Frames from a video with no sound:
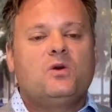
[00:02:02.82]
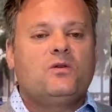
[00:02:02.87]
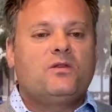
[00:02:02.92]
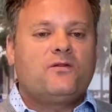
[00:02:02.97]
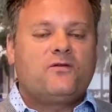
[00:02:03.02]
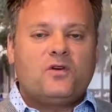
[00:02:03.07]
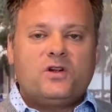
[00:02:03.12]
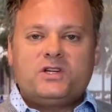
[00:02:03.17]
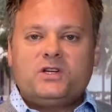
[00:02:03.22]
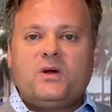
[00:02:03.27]
the
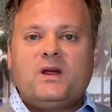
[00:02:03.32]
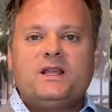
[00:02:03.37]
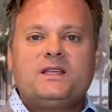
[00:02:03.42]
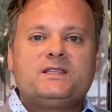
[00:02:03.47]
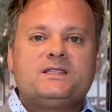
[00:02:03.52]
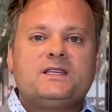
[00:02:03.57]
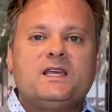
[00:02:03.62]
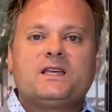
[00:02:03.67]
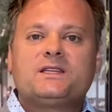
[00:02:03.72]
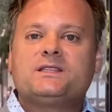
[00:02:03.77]
first year I did
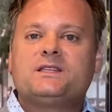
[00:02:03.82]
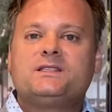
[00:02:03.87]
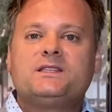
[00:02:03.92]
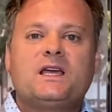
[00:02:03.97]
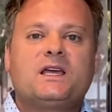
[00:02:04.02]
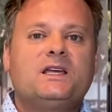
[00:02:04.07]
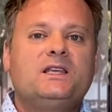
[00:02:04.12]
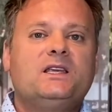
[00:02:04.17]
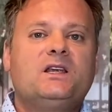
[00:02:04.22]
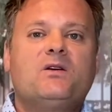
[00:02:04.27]
6, the
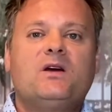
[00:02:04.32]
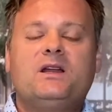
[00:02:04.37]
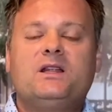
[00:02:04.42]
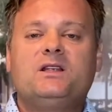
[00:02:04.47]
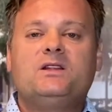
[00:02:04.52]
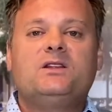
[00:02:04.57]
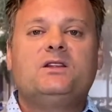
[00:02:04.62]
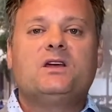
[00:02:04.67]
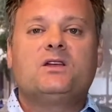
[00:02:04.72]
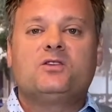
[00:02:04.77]
second year I
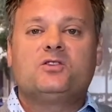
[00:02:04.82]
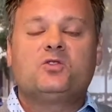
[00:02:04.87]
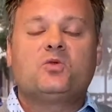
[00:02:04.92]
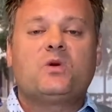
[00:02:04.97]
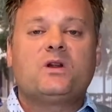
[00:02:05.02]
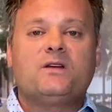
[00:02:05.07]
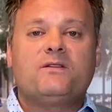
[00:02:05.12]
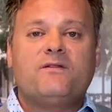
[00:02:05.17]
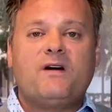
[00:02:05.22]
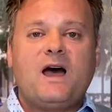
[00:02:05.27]
did another
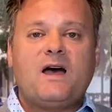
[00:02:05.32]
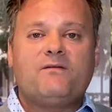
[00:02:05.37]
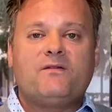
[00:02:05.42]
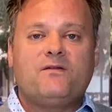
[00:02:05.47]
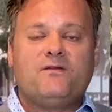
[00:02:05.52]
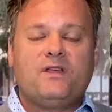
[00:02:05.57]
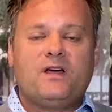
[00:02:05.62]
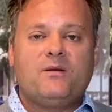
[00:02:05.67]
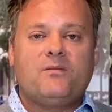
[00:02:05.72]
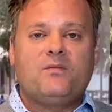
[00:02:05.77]
25
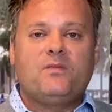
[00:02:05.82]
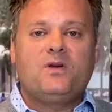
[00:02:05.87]
of them.